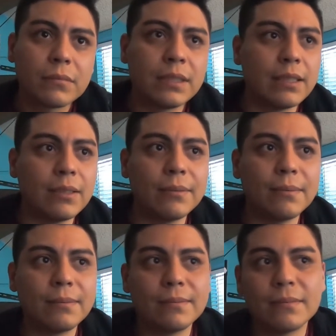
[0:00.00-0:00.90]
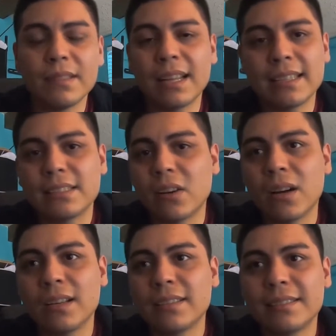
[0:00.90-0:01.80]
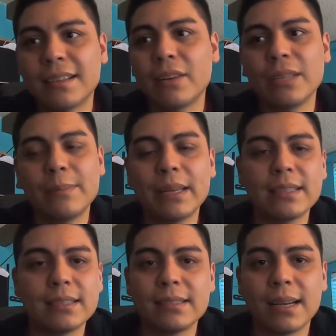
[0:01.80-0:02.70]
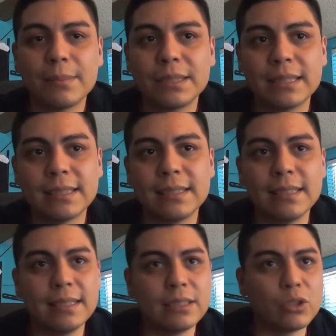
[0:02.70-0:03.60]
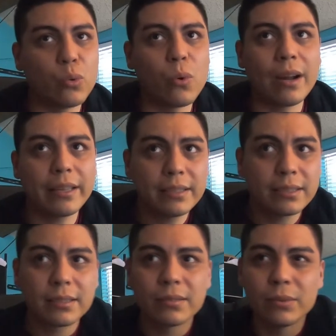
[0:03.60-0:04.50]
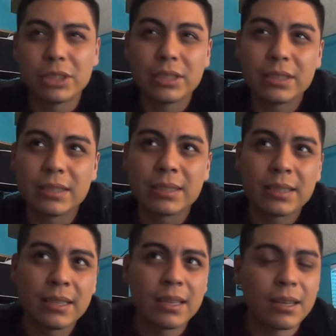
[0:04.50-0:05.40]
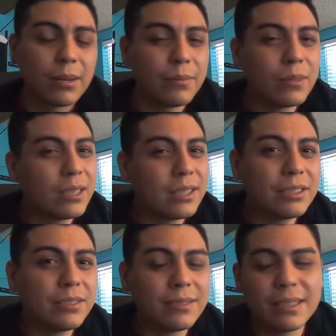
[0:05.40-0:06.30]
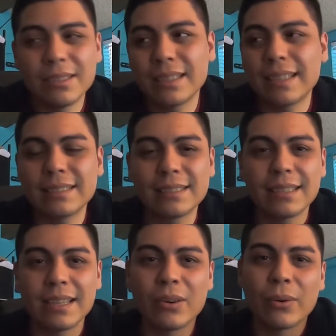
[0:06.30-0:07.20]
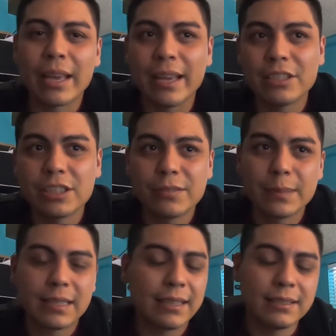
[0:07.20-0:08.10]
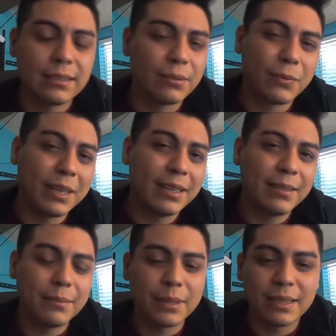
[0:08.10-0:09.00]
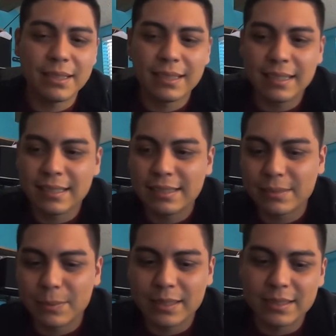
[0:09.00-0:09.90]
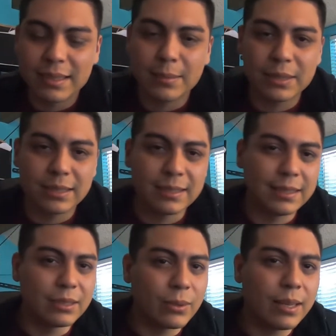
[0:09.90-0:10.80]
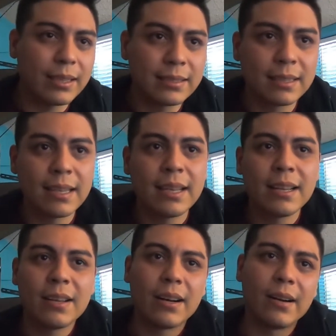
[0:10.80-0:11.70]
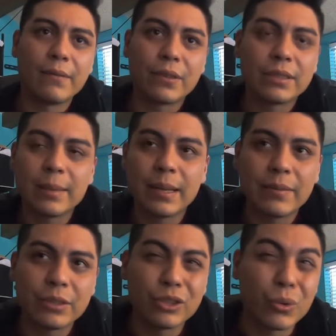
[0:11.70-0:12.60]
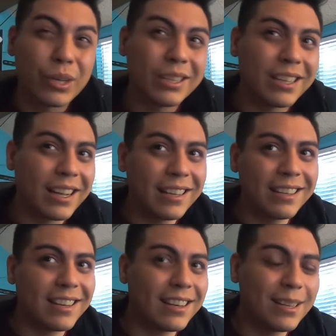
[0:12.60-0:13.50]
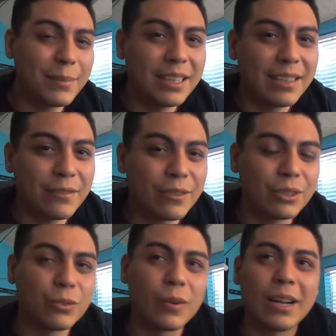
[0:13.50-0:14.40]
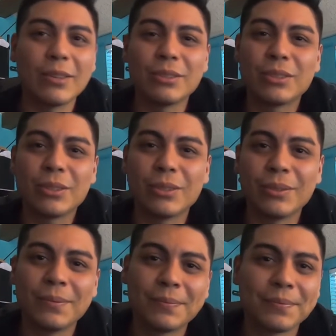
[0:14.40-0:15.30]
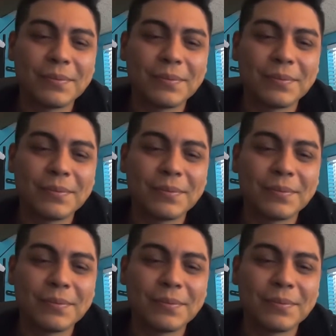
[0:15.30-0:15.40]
you know, lights on, I only made it to top 16 twice, which is a good, you know, I guess an okay achievement. I didn't win, but I at least went to top 16 twice. First time I ever joined, I got eliminated first round. So,